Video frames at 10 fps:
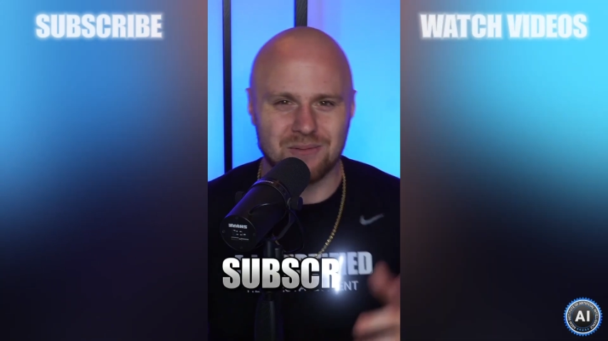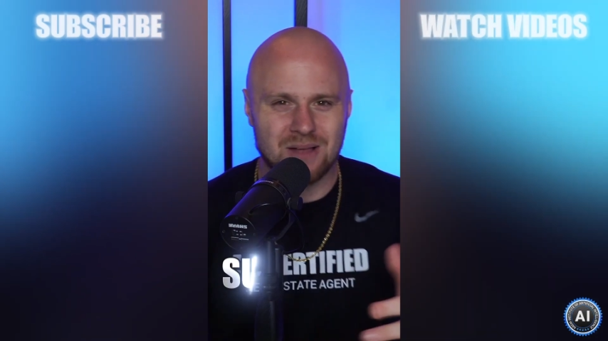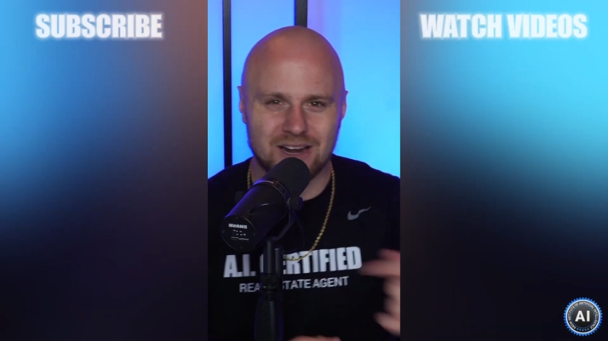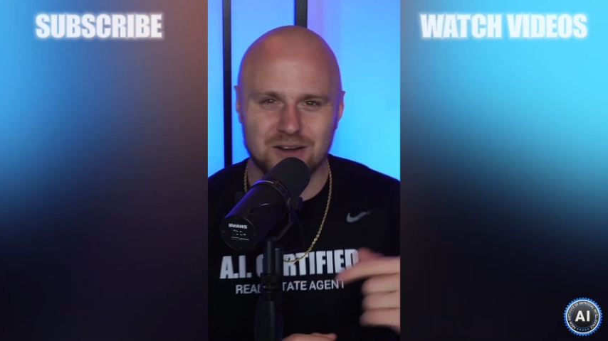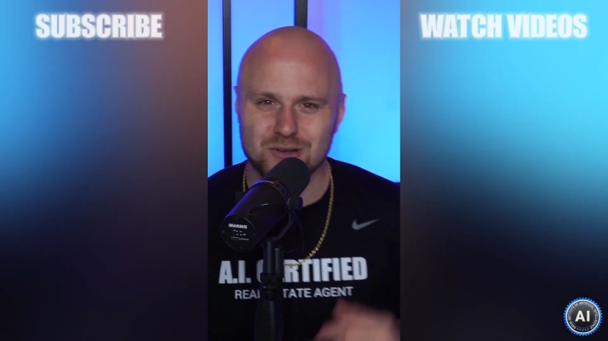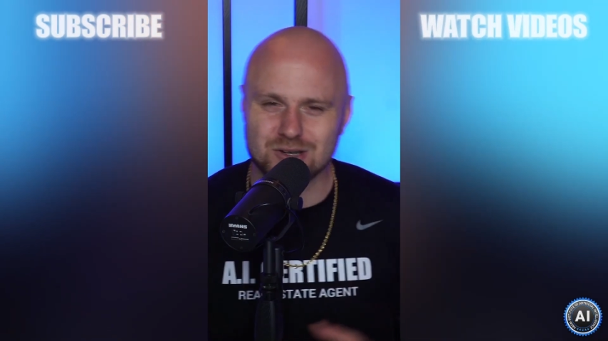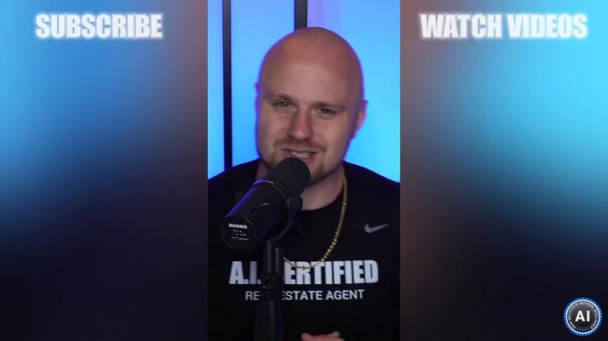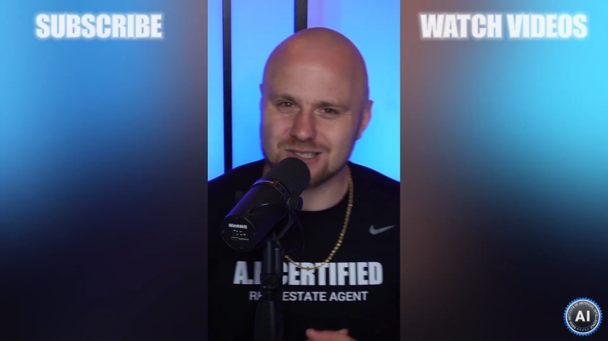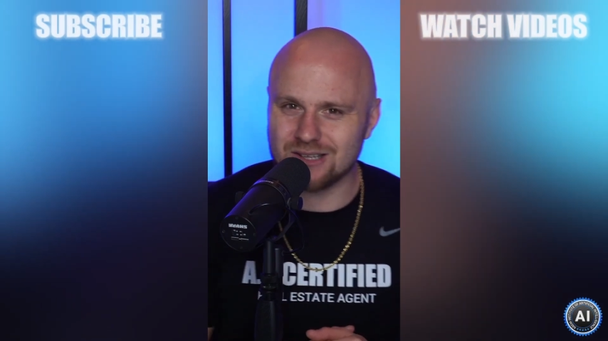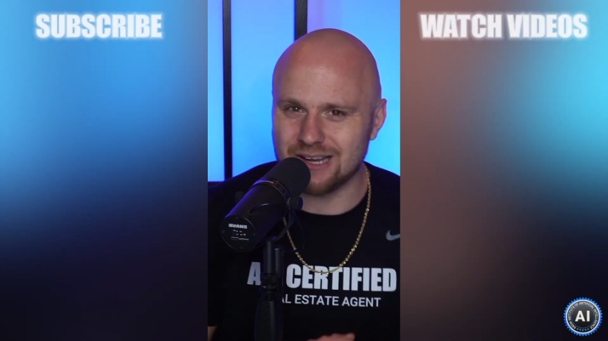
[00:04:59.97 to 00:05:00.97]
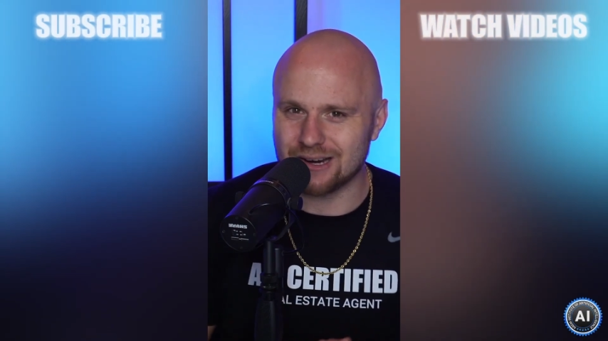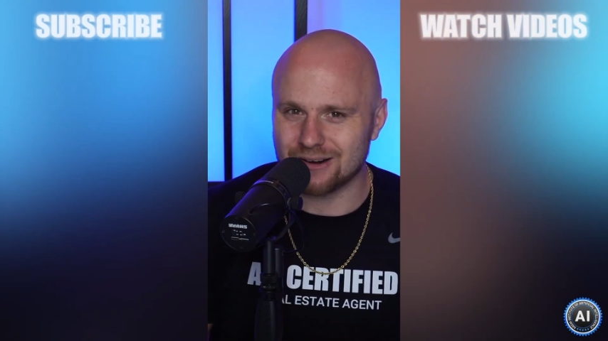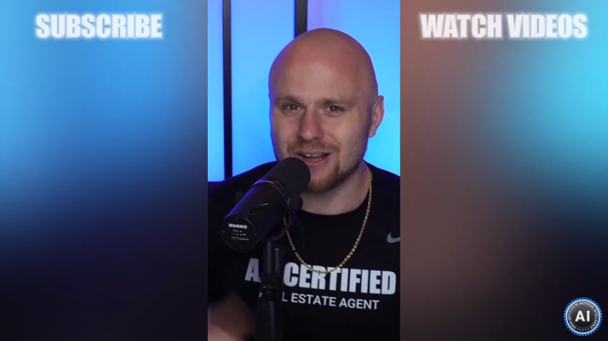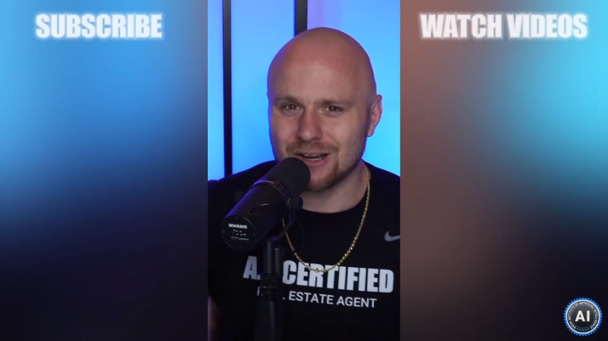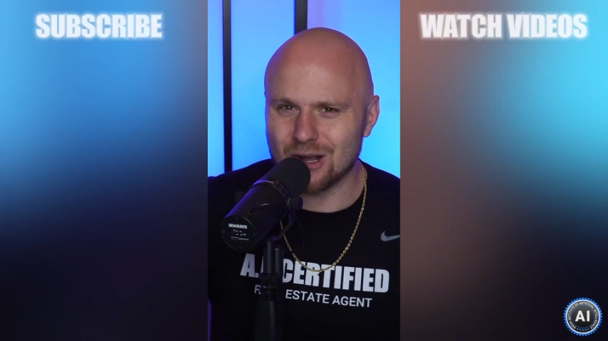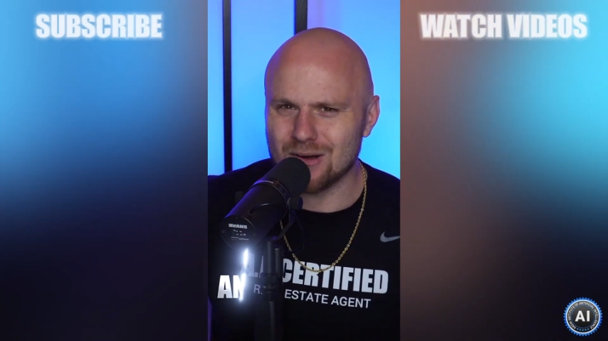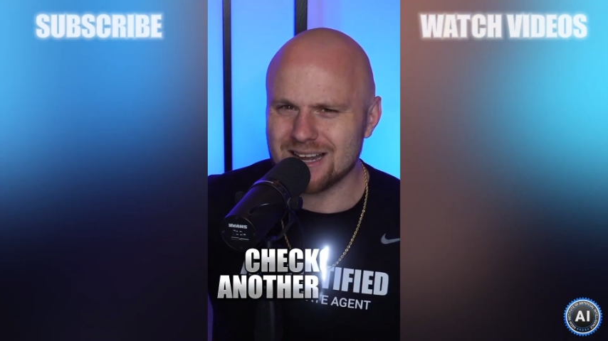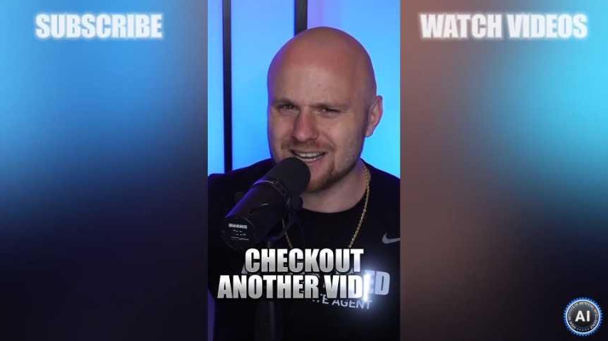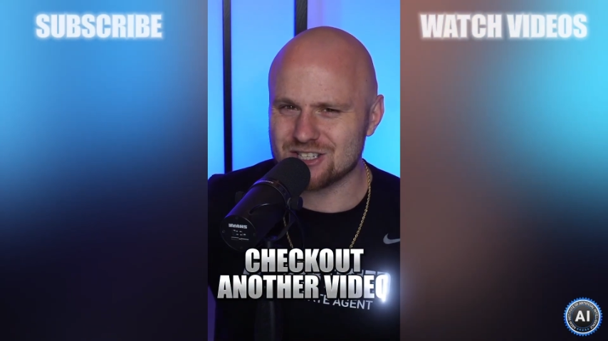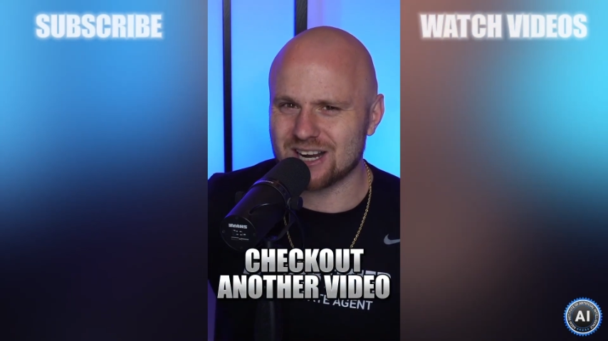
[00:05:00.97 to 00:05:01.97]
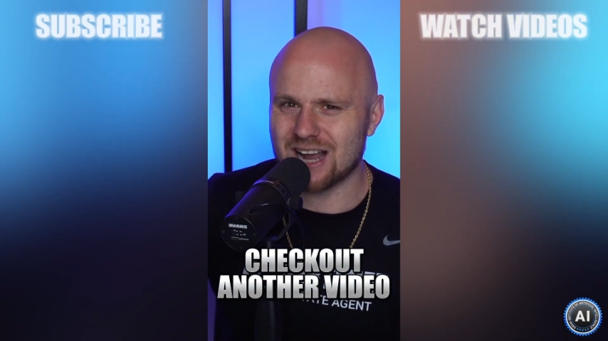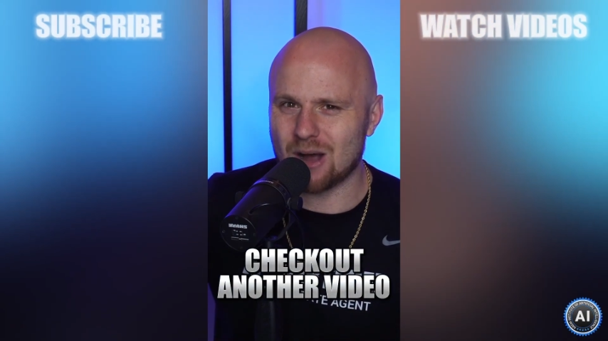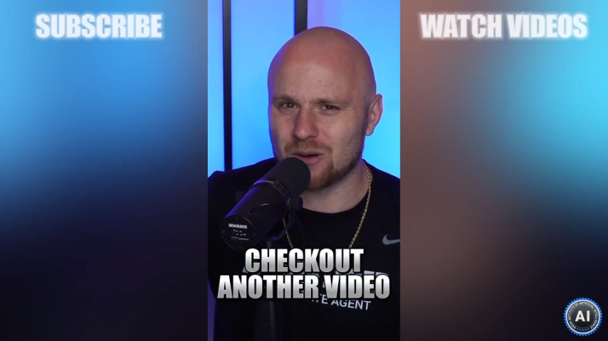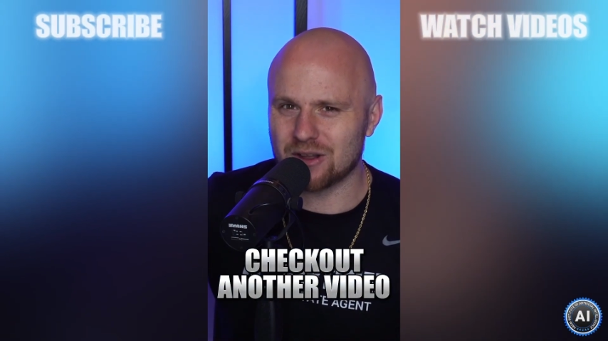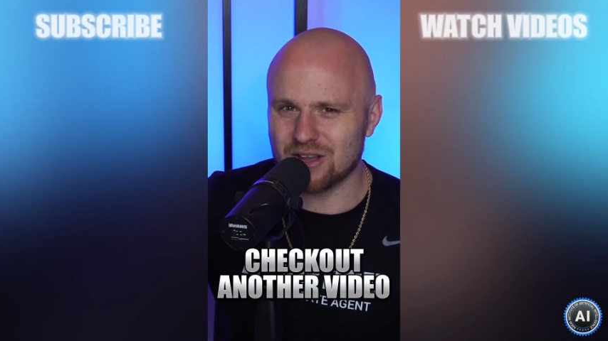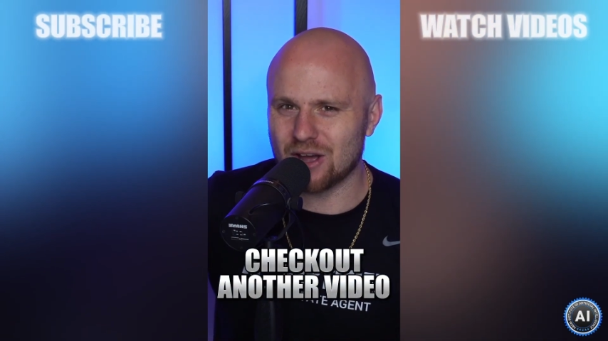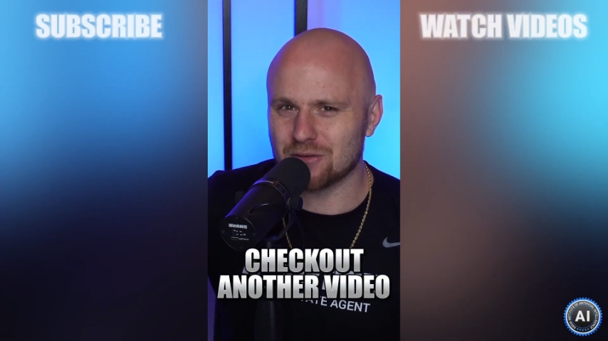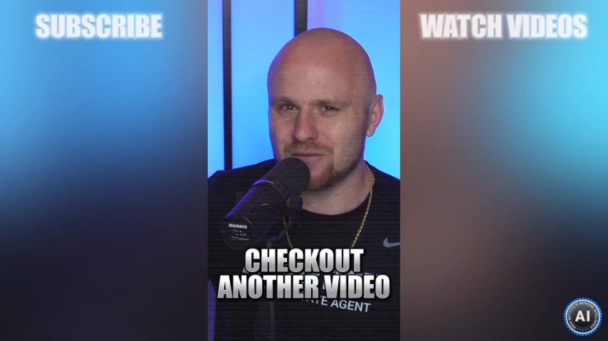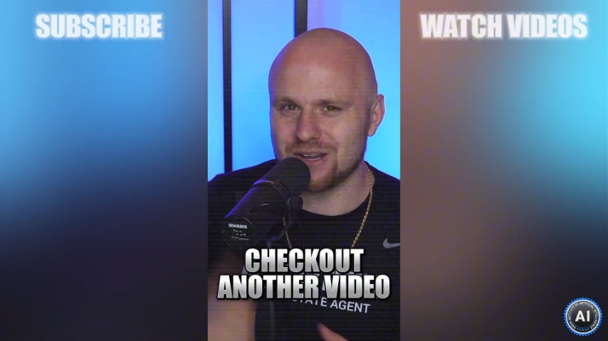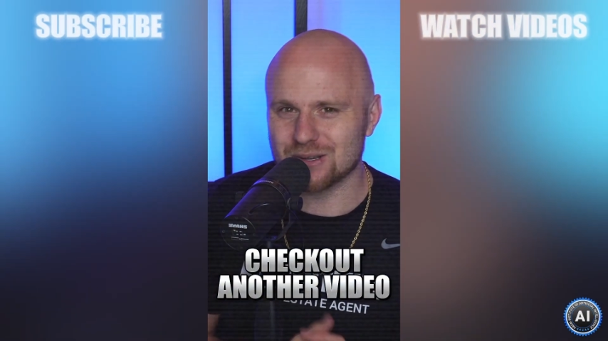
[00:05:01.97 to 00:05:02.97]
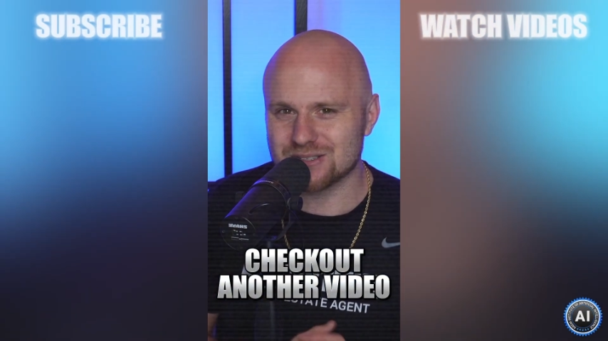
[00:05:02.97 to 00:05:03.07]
And if you're still here, go ahead and check out one of the other videos